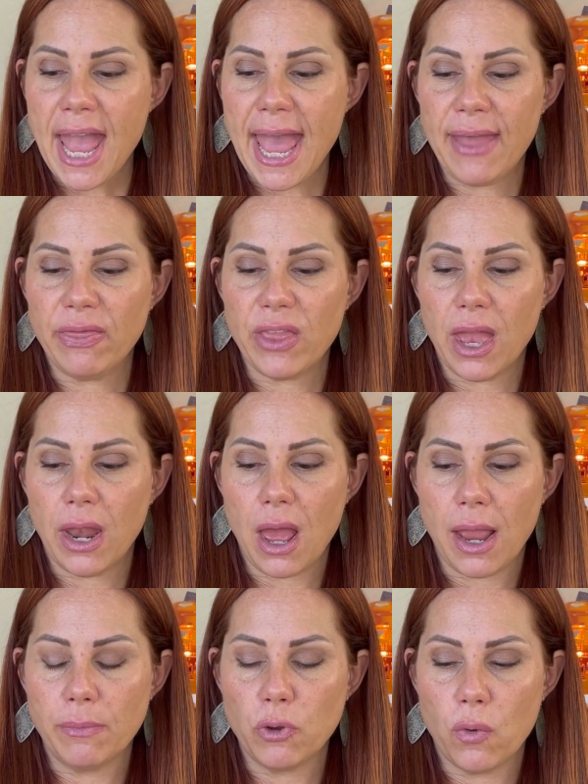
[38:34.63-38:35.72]
and then
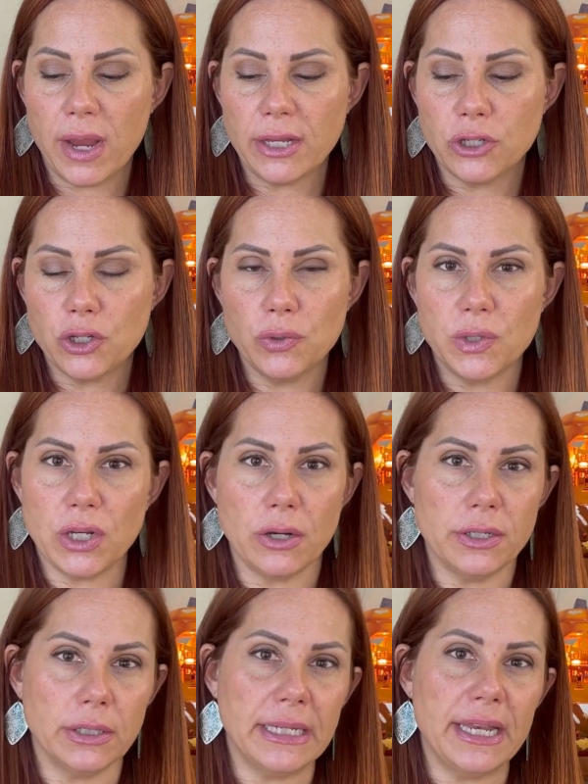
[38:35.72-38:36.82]
I'm going to start
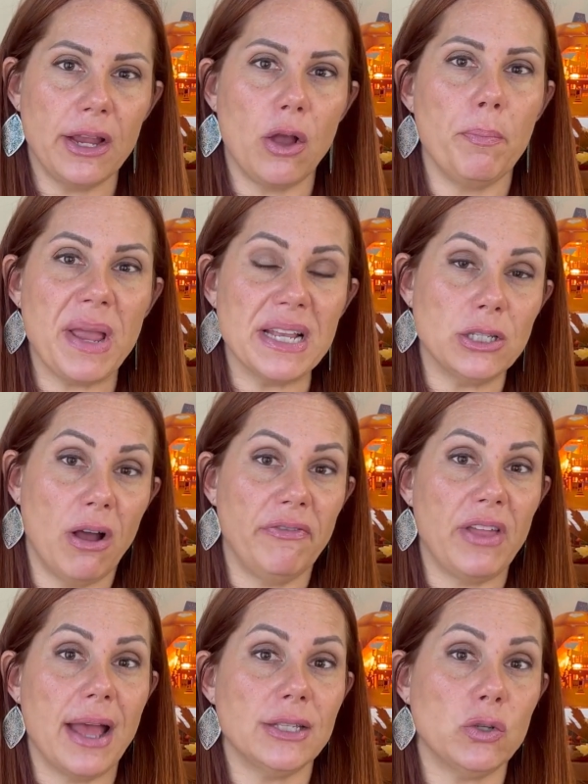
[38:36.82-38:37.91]
deleting based off that.